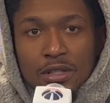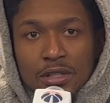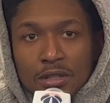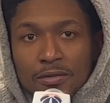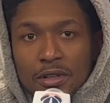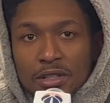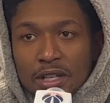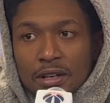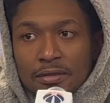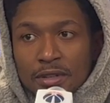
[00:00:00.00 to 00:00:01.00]
because in the first
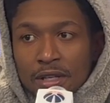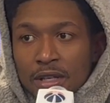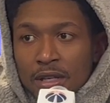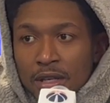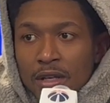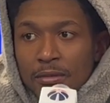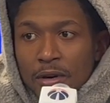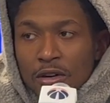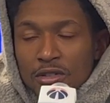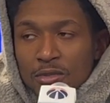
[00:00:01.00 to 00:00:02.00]
half,
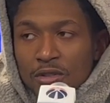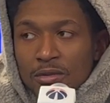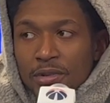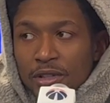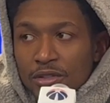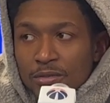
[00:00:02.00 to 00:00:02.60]
ball was moving, players were